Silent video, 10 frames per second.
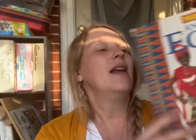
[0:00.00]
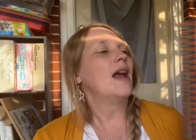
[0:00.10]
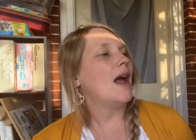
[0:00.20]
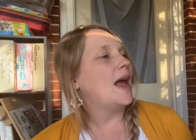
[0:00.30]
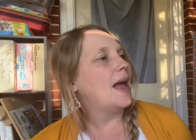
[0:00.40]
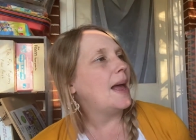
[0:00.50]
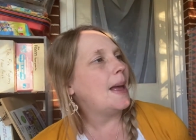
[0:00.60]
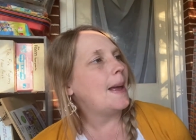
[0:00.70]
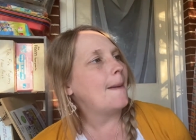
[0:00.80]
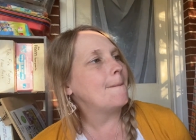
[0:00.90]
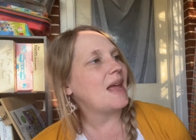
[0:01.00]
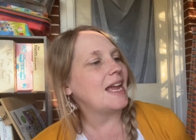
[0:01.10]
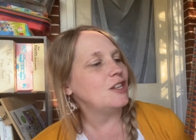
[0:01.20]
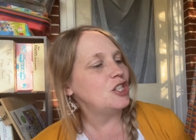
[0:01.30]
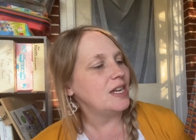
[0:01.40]

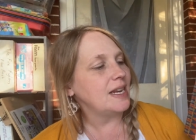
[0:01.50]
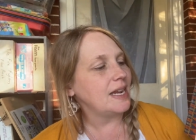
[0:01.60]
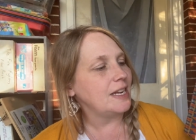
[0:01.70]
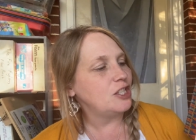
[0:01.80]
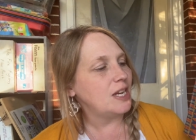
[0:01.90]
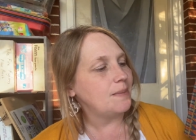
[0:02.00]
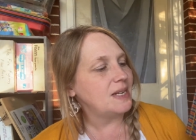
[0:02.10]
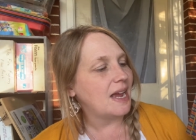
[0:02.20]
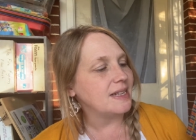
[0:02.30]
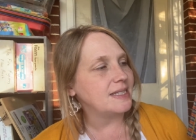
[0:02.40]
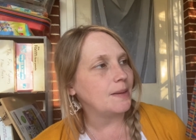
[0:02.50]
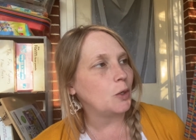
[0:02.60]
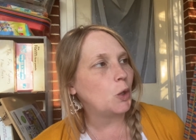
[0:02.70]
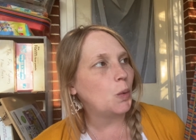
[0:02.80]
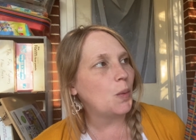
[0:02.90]
Ancient Egypt has some
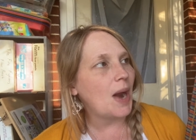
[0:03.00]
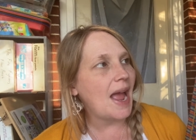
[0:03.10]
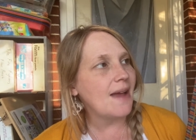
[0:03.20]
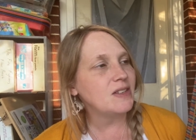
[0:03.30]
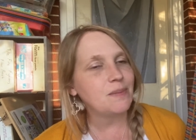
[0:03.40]
crafts,